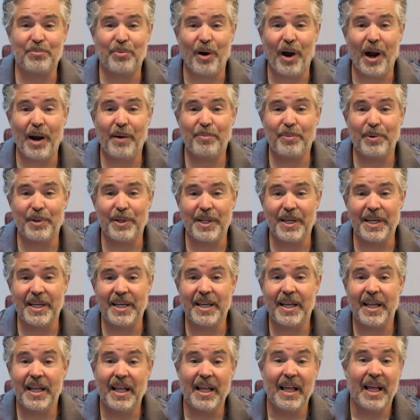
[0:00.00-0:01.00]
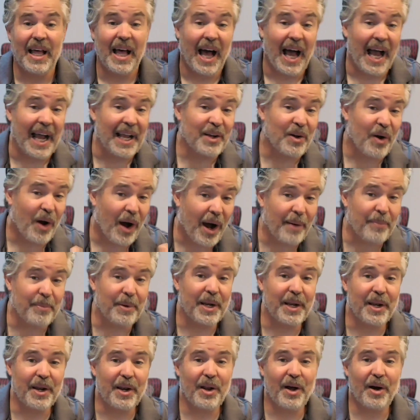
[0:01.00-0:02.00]
properly. I
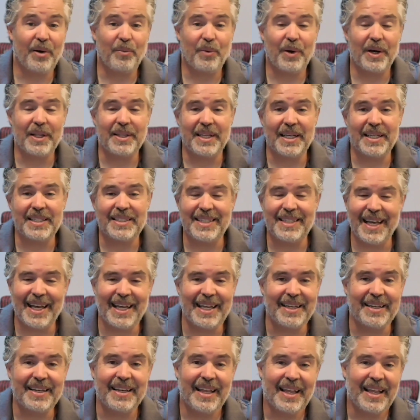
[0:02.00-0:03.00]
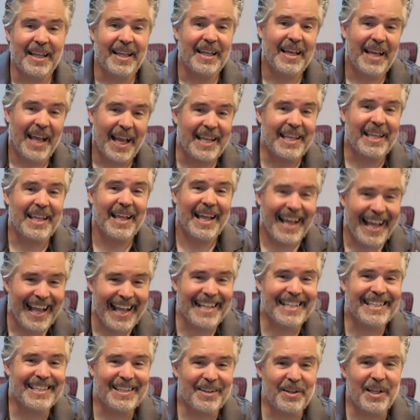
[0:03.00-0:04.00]
commented on what they said.
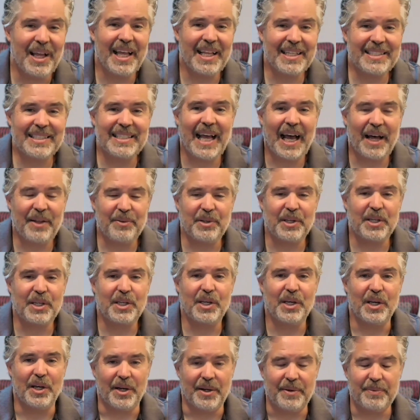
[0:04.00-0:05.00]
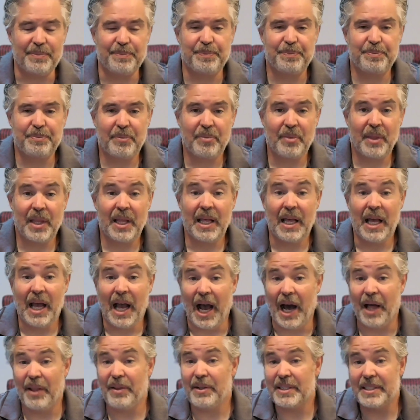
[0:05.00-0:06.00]
It sounded good.
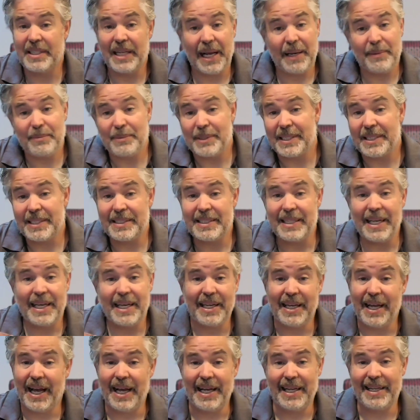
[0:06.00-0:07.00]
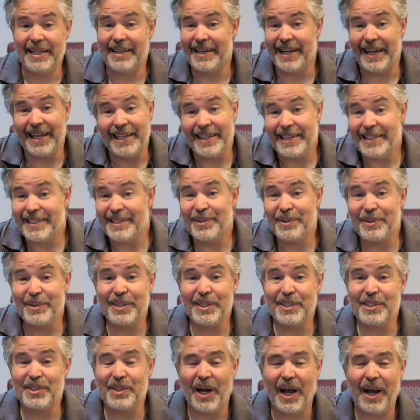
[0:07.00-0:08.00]
Other times, like I said, I didn't do a
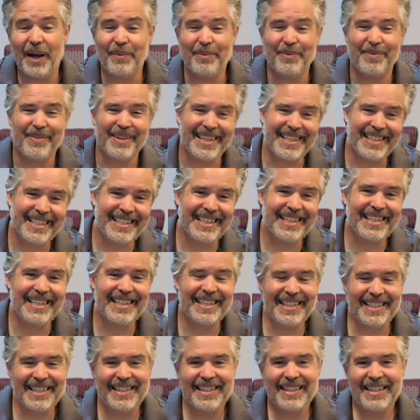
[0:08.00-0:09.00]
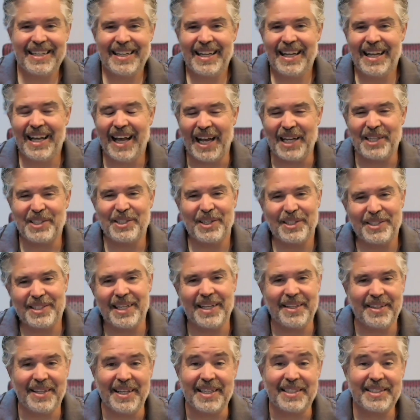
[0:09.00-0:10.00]
good job. I'm like, I should have
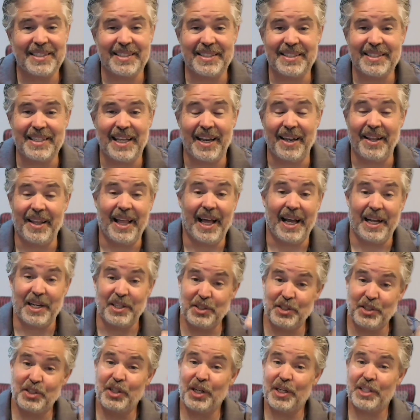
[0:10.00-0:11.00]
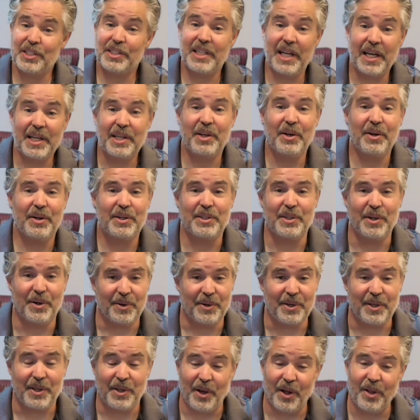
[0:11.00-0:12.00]
said this instead of that. Just like you're
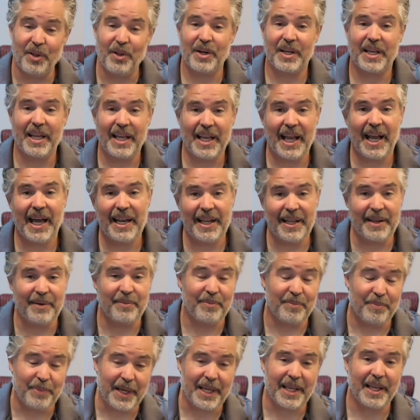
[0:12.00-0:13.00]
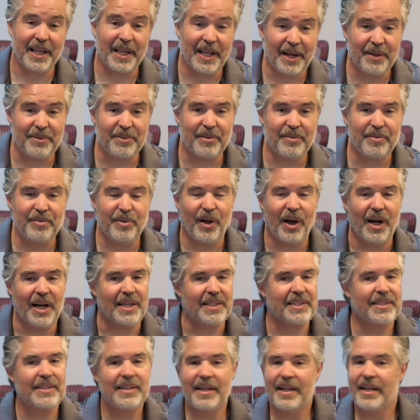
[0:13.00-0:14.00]
doing. You're looking at it and picking out the
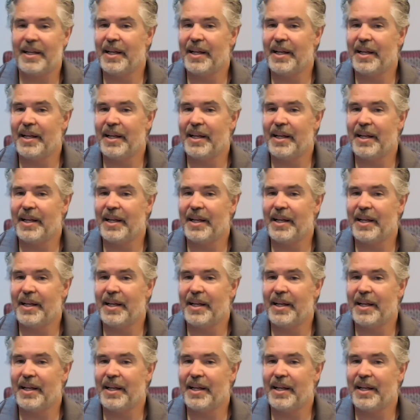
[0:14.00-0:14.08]
flaws.